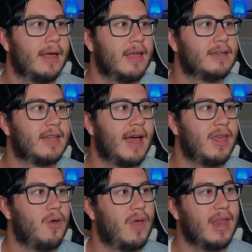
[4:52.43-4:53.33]
is
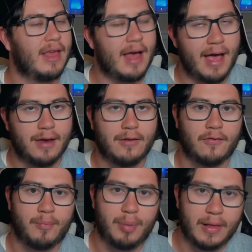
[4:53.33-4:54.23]
that you can kind
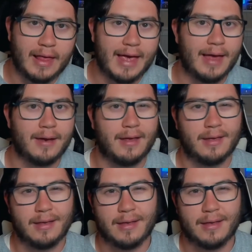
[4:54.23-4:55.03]
of plan